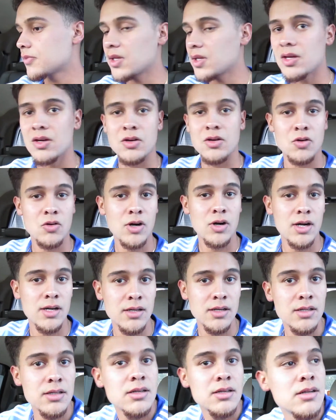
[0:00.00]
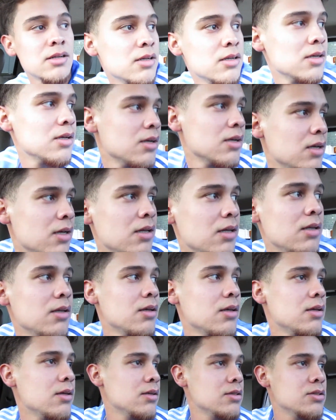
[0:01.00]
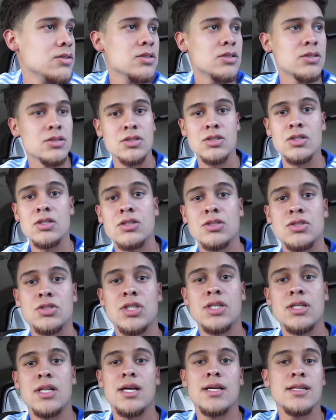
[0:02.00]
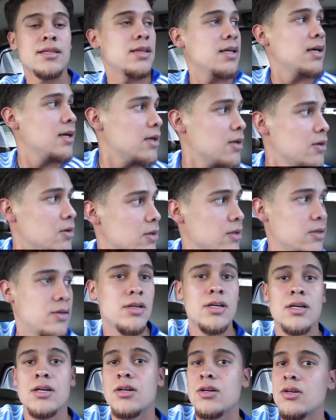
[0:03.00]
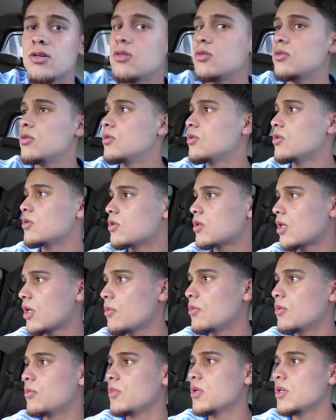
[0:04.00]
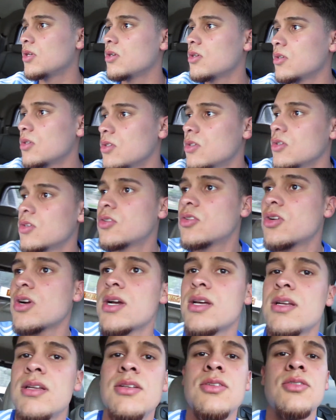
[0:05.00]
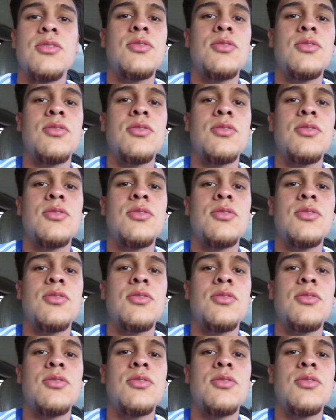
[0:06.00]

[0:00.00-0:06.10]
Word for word: and grinding and shit like that and how like when we you're grinding